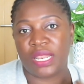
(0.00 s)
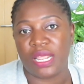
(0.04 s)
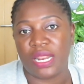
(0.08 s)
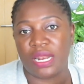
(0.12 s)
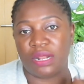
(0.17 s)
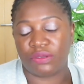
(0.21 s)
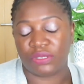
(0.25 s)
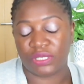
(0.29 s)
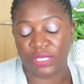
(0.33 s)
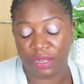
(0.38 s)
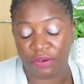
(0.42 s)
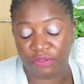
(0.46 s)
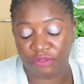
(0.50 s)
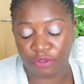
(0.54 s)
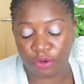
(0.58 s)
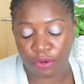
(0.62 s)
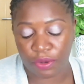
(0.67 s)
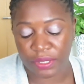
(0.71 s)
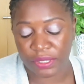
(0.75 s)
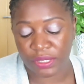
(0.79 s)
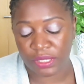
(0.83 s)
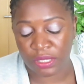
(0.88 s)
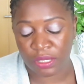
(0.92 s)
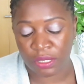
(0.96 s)
then I'll start
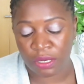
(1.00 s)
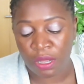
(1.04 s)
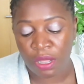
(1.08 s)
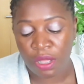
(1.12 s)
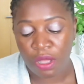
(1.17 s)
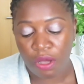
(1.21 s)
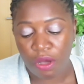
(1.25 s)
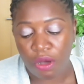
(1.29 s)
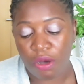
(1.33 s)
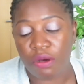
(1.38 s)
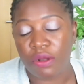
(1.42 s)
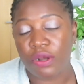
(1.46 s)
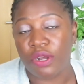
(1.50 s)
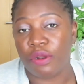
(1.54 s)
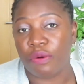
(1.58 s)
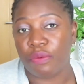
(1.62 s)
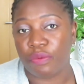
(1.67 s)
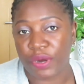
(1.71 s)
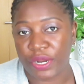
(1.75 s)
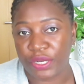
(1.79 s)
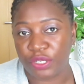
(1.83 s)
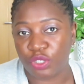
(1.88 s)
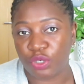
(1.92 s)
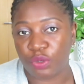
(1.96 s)
focusing on the
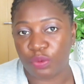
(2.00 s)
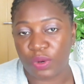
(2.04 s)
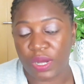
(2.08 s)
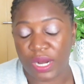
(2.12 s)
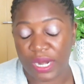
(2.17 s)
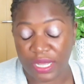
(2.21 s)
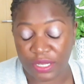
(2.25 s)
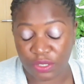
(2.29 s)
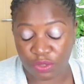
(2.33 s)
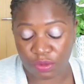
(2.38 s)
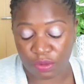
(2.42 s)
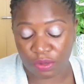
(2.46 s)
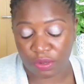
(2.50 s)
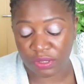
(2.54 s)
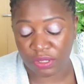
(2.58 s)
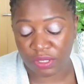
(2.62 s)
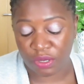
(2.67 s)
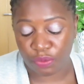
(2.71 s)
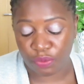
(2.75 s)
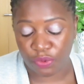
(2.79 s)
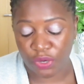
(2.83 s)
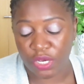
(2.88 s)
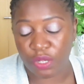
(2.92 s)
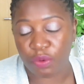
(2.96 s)
rental one as well, because
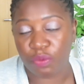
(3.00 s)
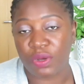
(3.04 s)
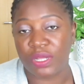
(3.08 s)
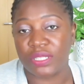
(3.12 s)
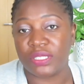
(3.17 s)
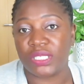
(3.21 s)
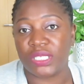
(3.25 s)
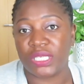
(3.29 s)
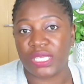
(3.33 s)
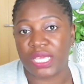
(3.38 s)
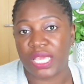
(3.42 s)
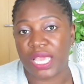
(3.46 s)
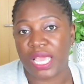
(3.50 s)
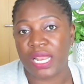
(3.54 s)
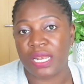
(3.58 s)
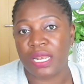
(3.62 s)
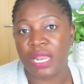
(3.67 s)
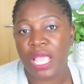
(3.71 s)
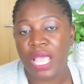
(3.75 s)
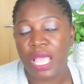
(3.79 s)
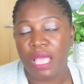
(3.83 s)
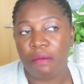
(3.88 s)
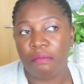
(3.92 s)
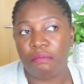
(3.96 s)
I really want to get
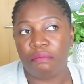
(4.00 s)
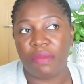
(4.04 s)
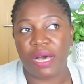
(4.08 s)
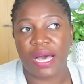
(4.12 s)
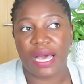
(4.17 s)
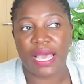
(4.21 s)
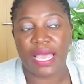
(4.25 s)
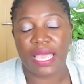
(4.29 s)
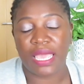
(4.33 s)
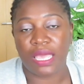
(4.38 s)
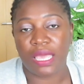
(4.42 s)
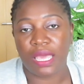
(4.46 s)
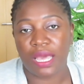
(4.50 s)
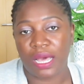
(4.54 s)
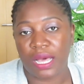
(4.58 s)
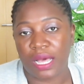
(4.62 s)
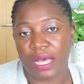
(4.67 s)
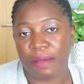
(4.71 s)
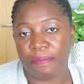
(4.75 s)
my